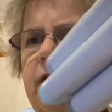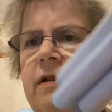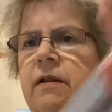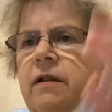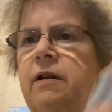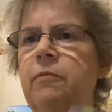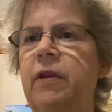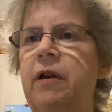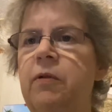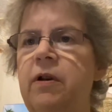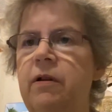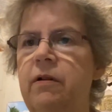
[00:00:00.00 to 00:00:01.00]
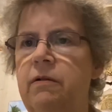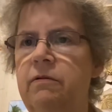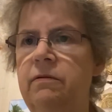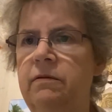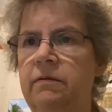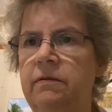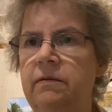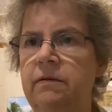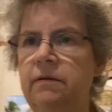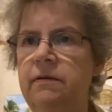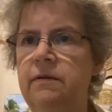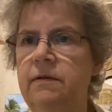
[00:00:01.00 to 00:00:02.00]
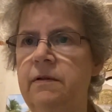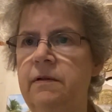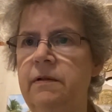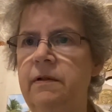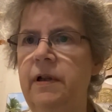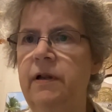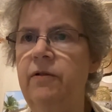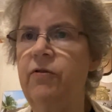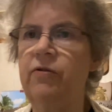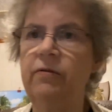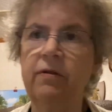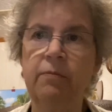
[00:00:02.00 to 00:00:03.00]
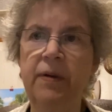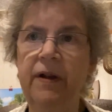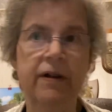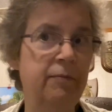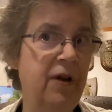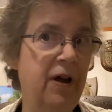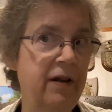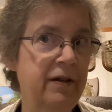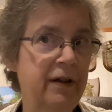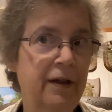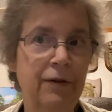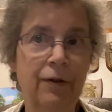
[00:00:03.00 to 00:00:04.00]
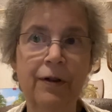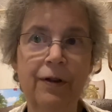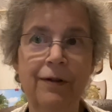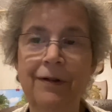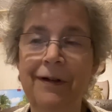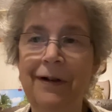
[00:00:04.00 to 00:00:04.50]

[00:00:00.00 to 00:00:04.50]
yeah, but there we go. That looks a little better. I'm not looking